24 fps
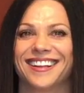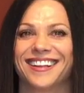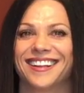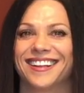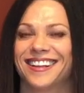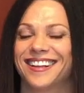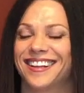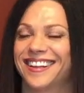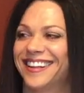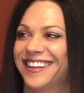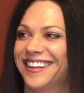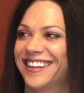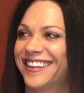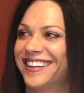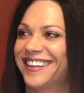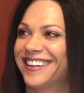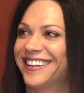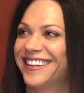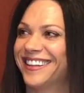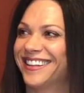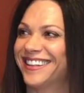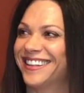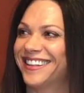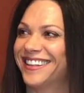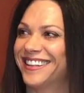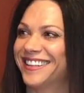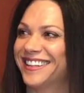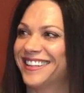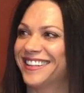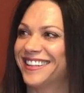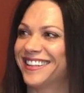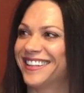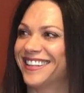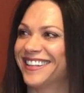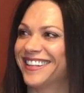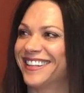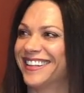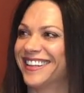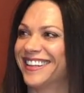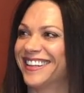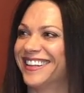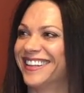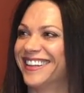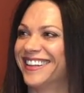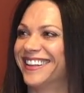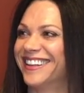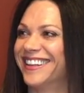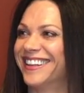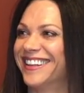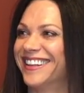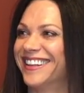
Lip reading: [no speech]